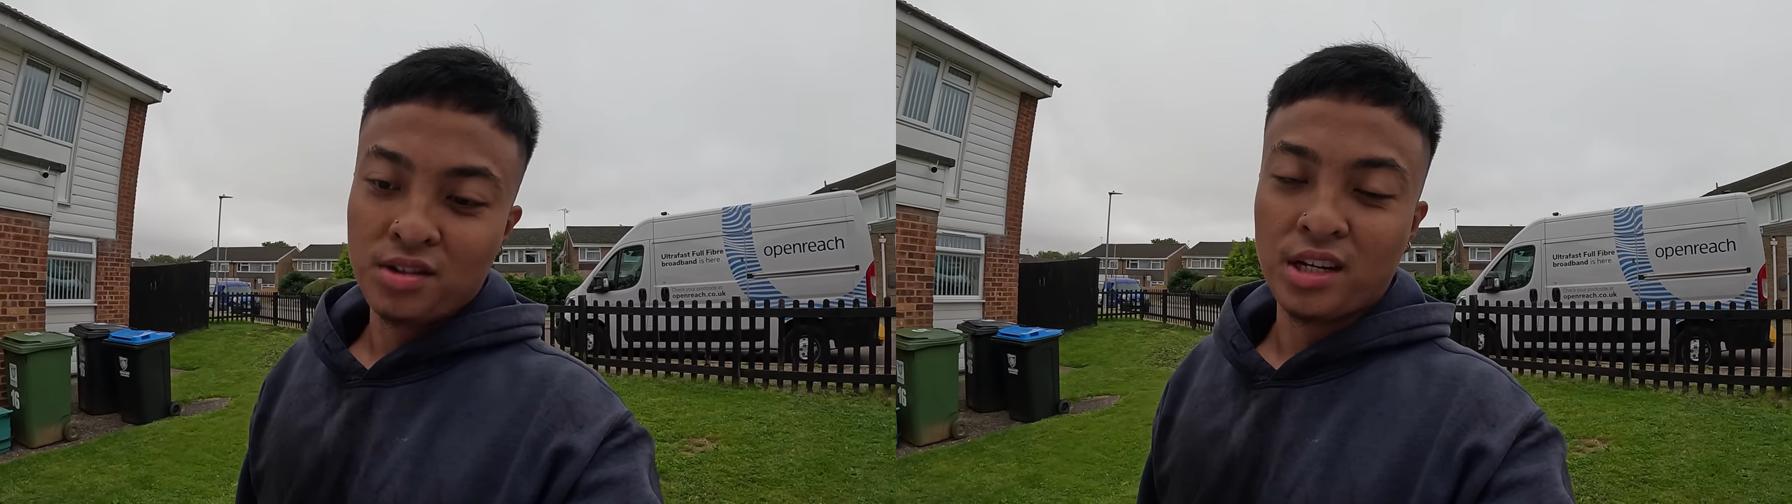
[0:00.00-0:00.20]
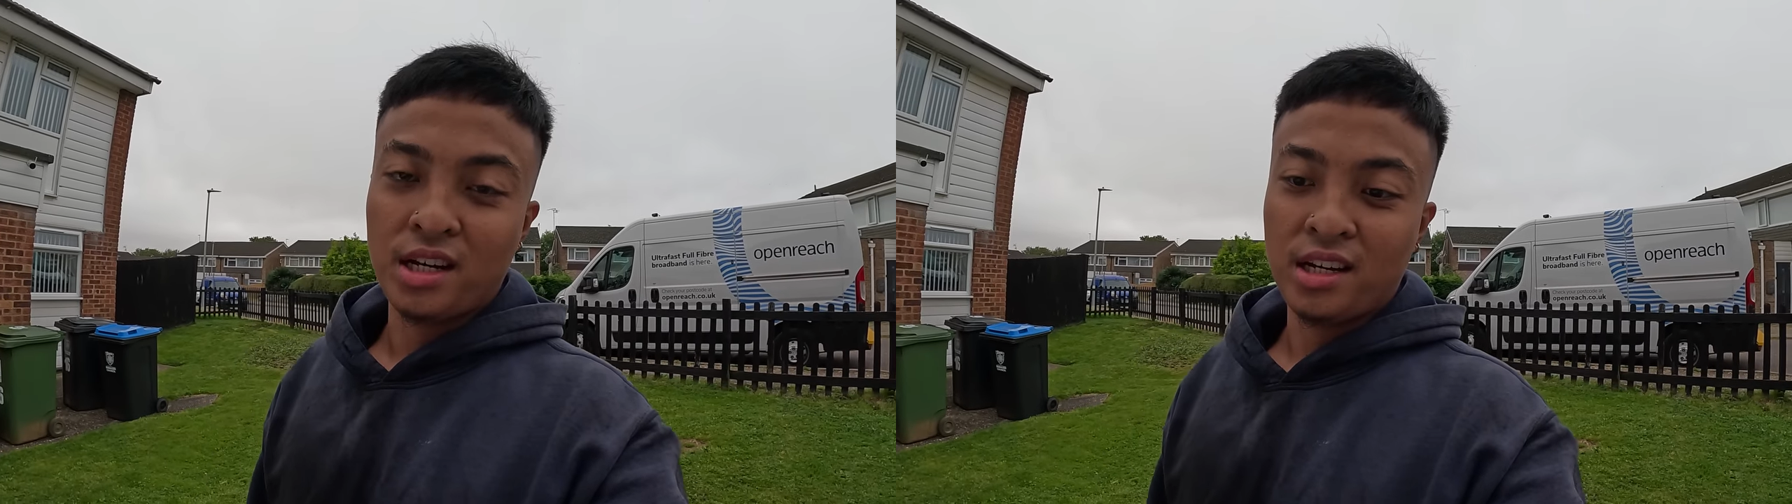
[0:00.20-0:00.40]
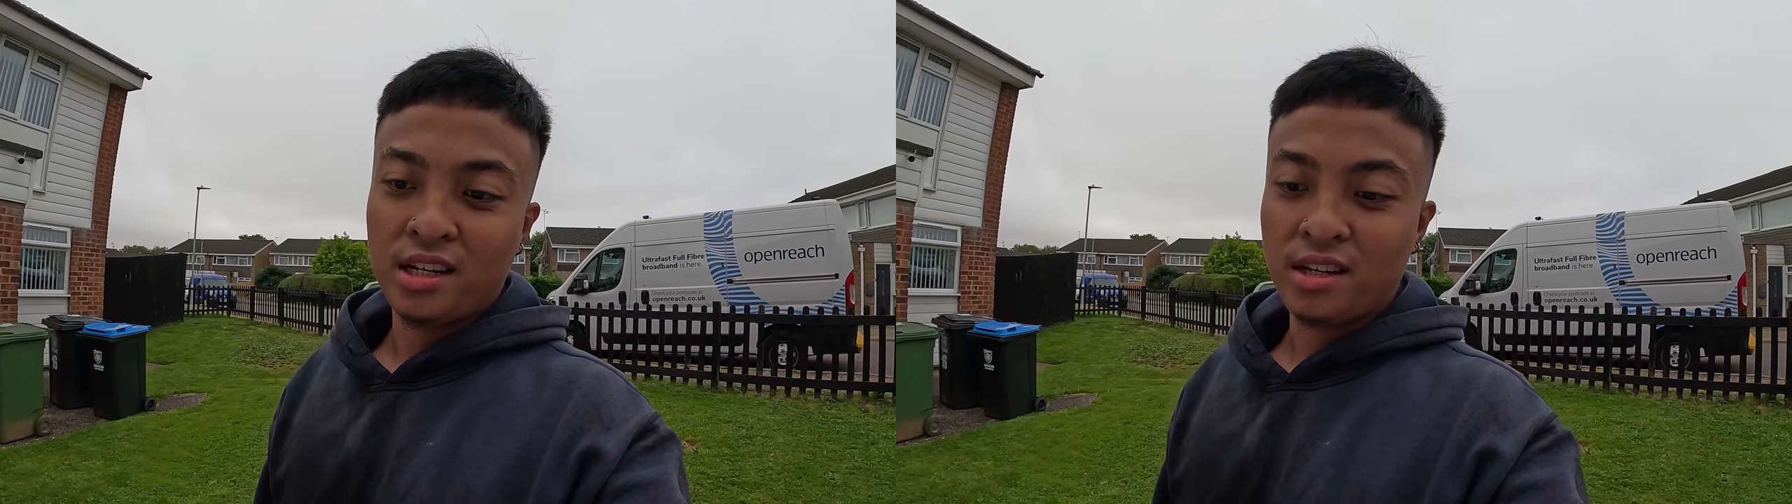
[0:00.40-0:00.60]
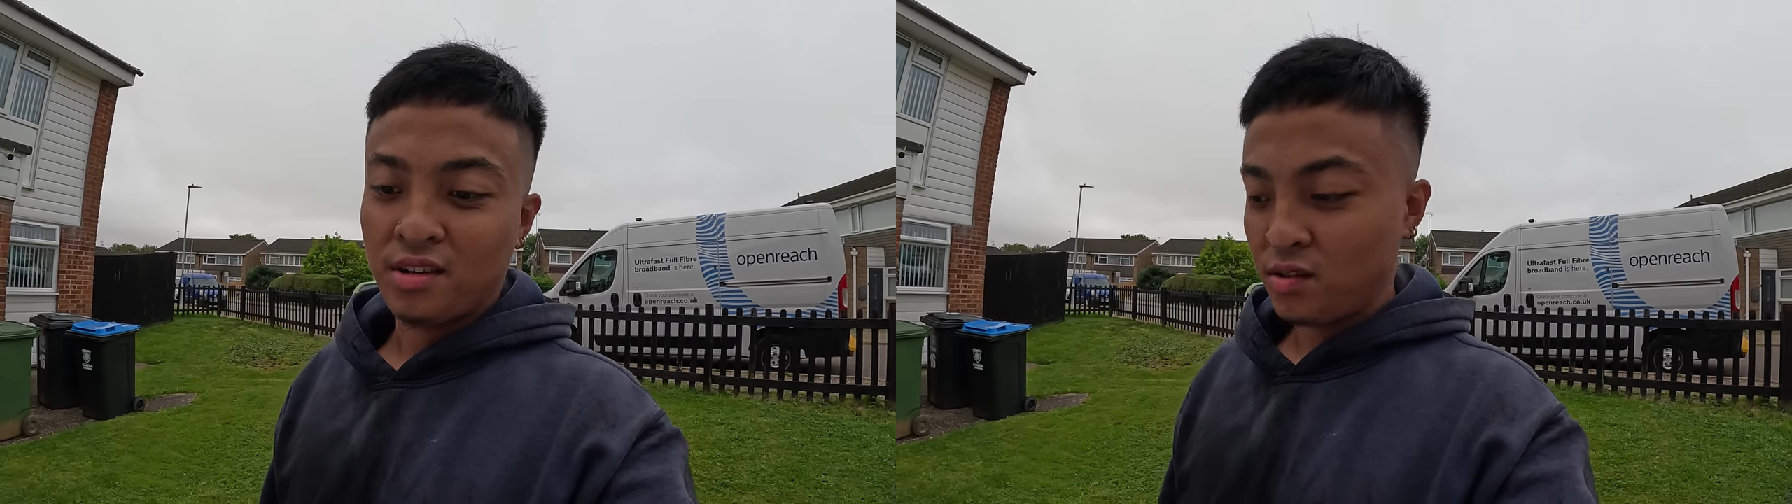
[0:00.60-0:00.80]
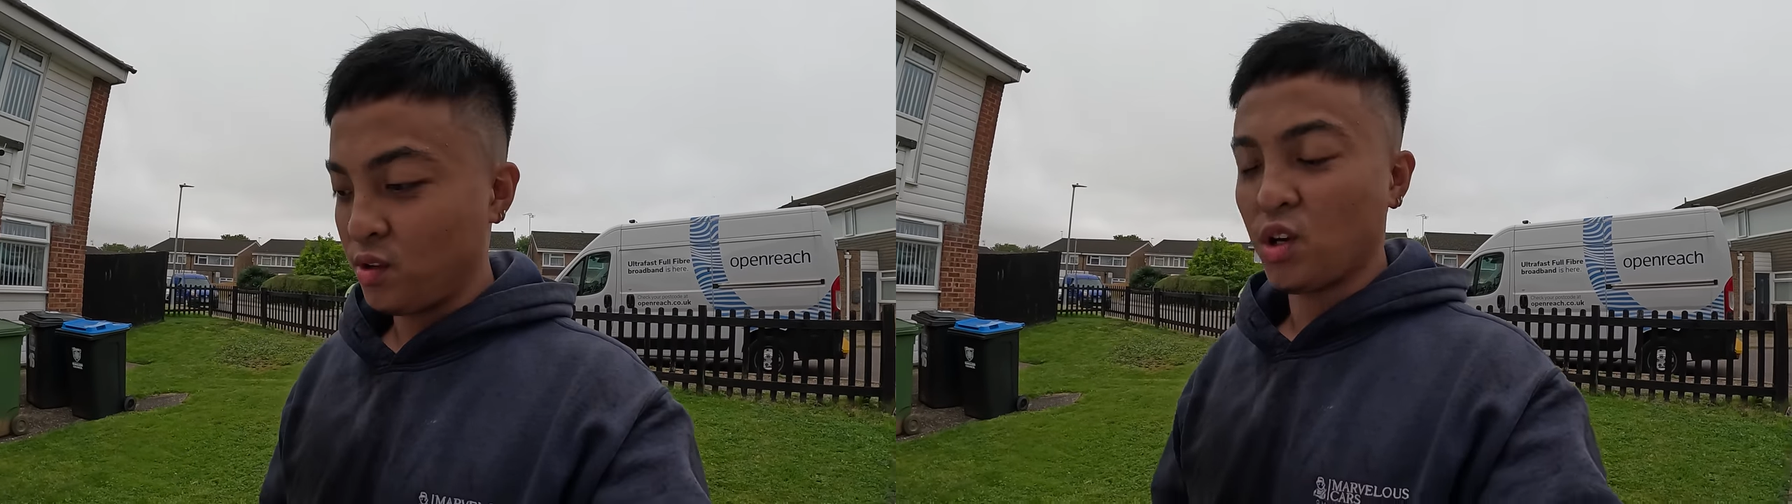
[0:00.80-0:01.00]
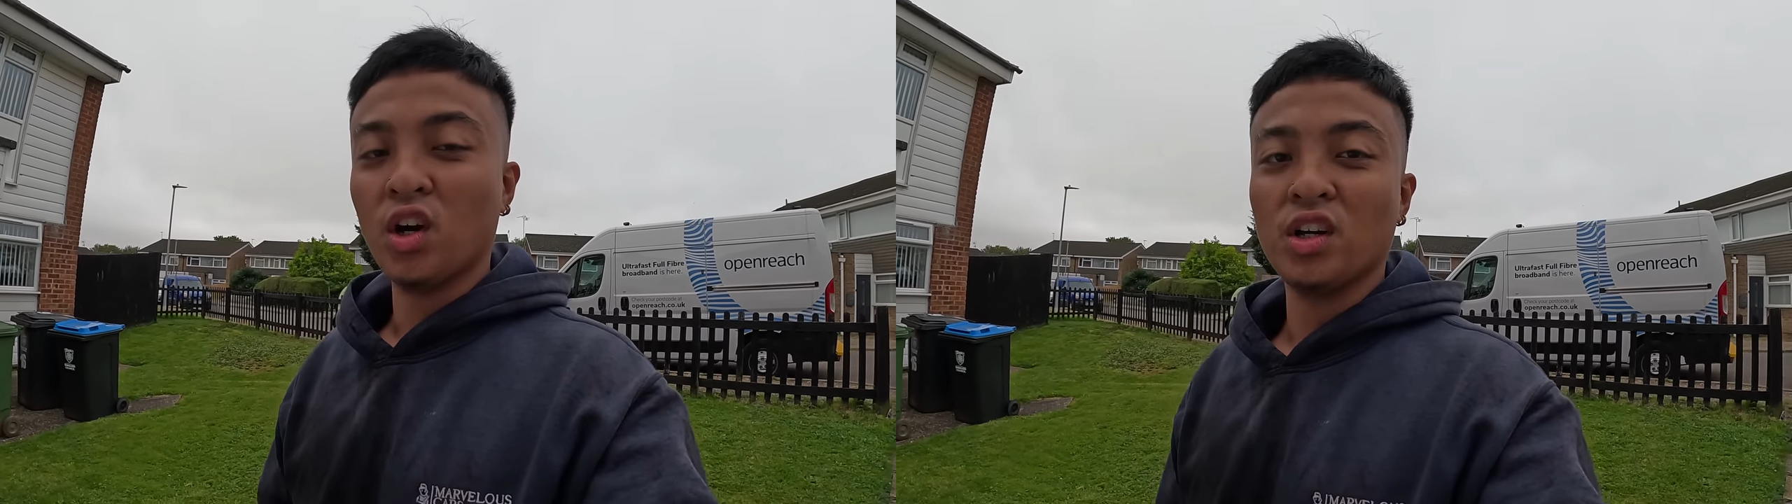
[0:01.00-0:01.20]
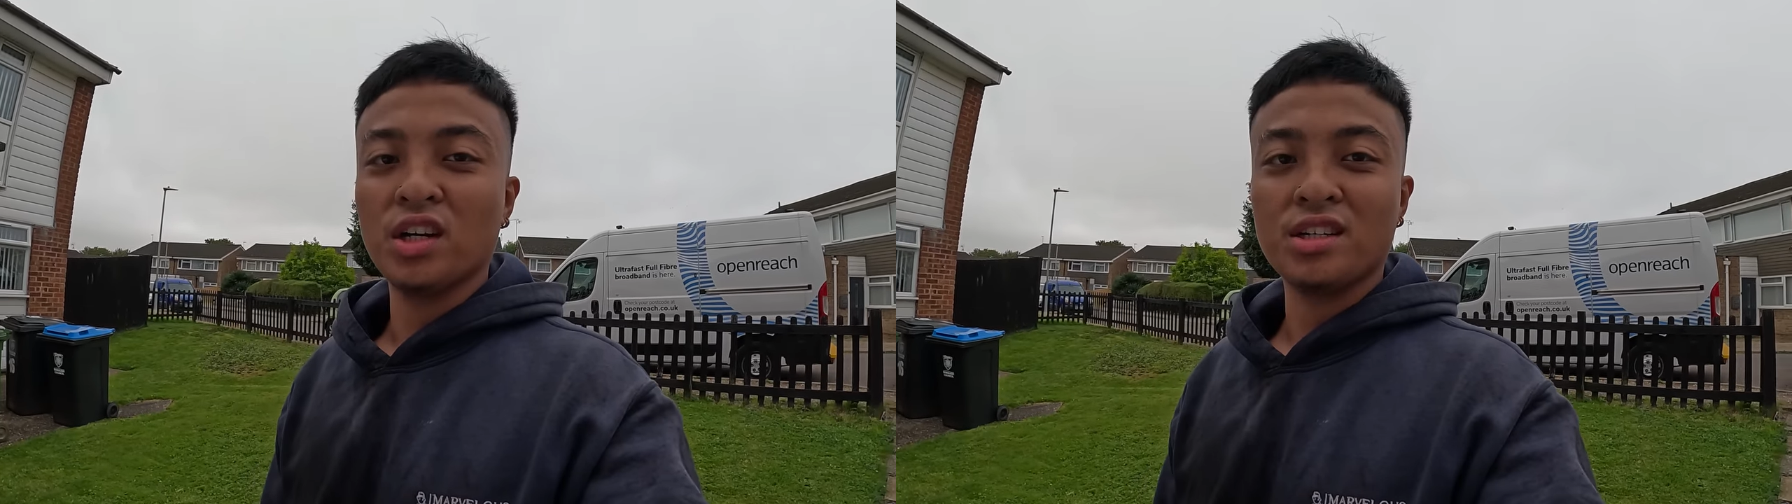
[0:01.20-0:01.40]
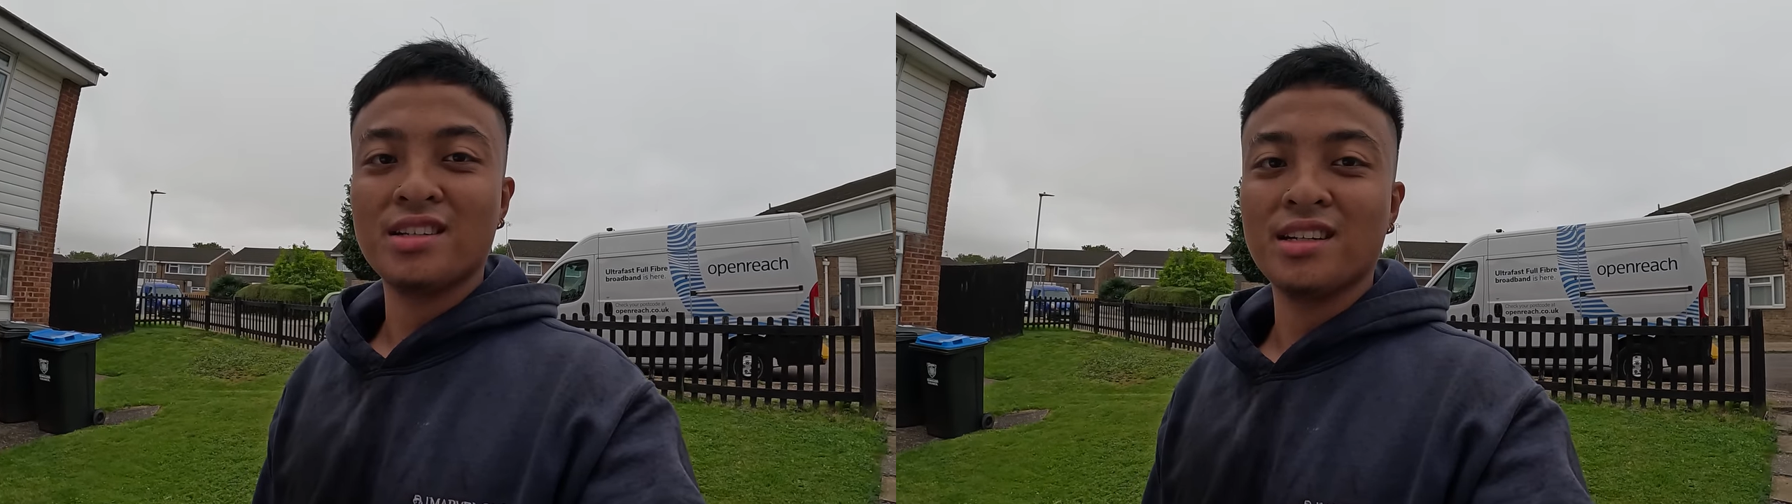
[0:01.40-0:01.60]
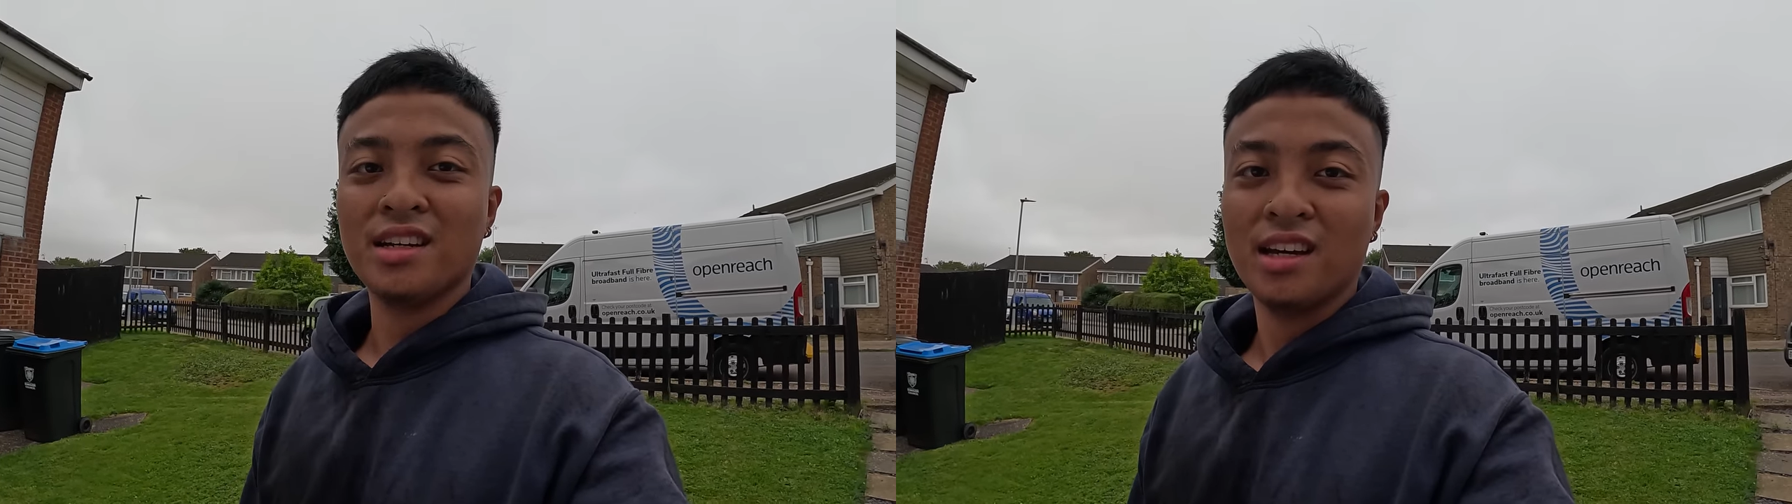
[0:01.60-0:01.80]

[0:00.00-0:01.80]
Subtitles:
say regardless